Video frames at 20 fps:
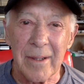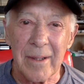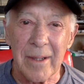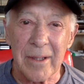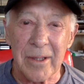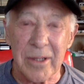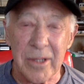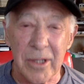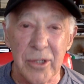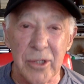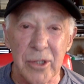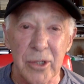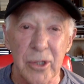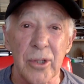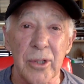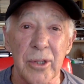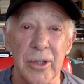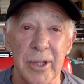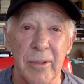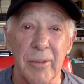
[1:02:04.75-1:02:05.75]
It's
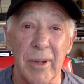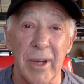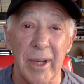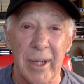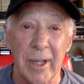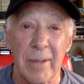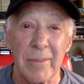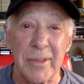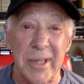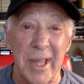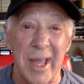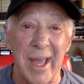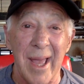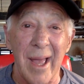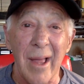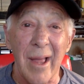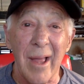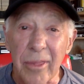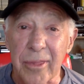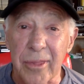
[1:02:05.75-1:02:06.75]
uncertainty when it comes to
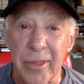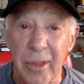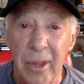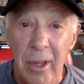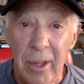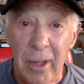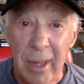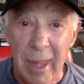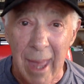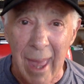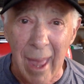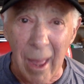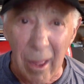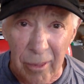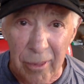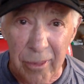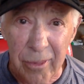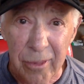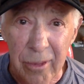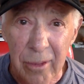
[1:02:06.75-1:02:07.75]
health
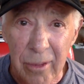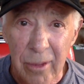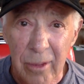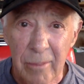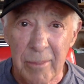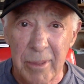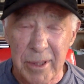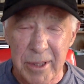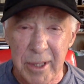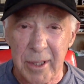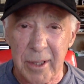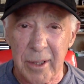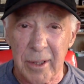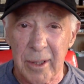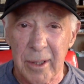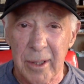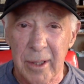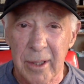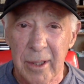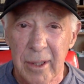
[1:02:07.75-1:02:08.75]

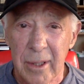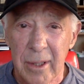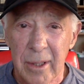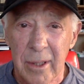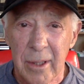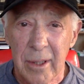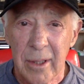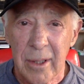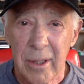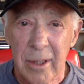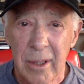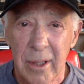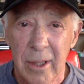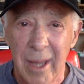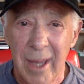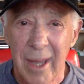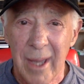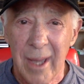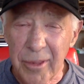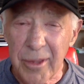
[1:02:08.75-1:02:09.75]
particularly.
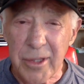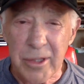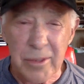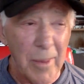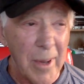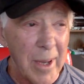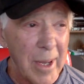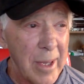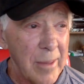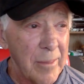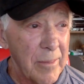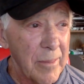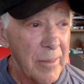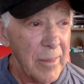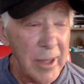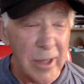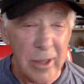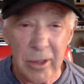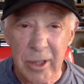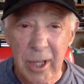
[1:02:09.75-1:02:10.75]
Health is
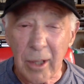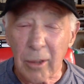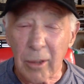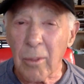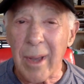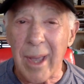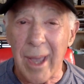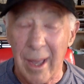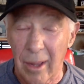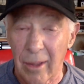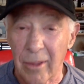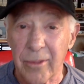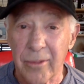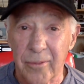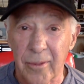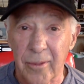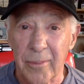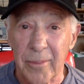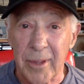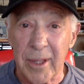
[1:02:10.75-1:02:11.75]
take away health
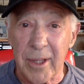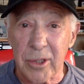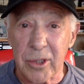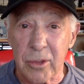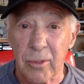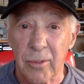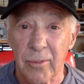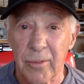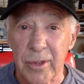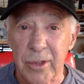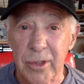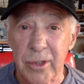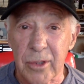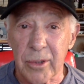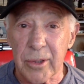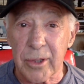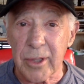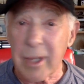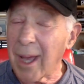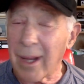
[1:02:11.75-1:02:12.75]
from the issue of
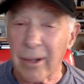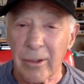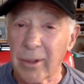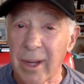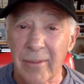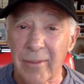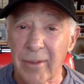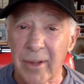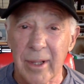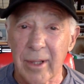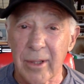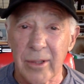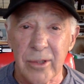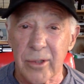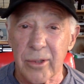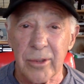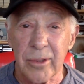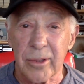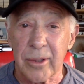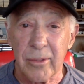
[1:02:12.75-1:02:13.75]
uncertainty. I don't have any
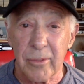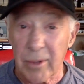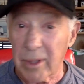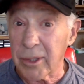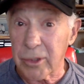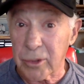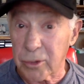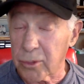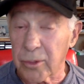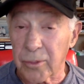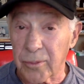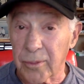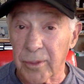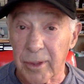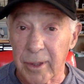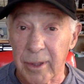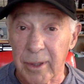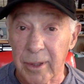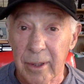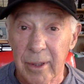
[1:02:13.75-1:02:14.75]
uncertainty, really,
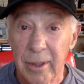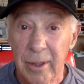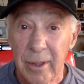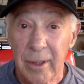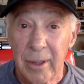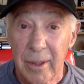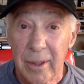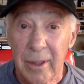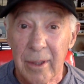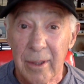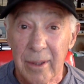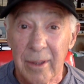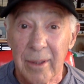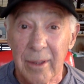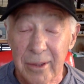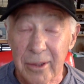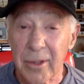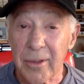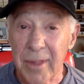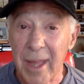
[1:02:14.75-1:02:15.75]
truthfully.
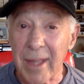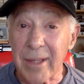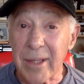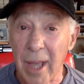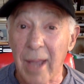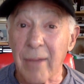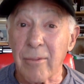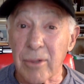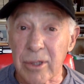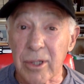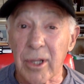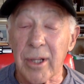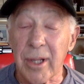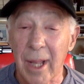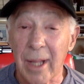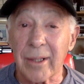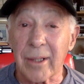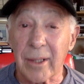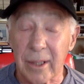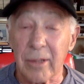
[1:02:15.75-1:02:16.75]
So that I was
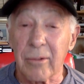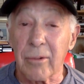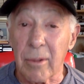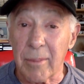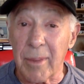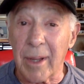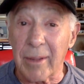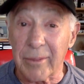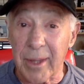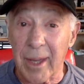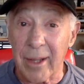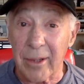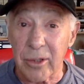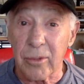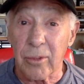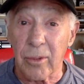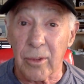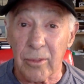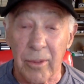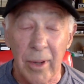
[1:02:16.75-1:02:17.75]
not clear about that.
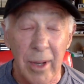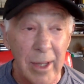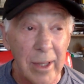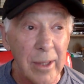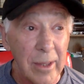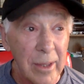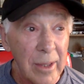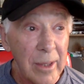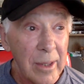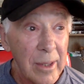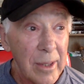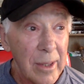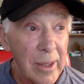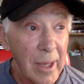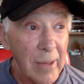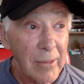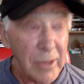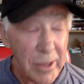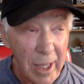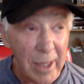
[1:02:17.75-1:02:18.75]
You are right.
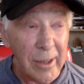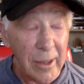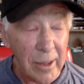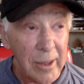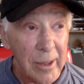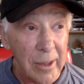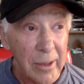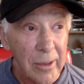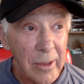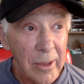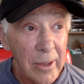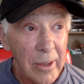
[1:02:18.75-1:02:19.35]
I was not clear.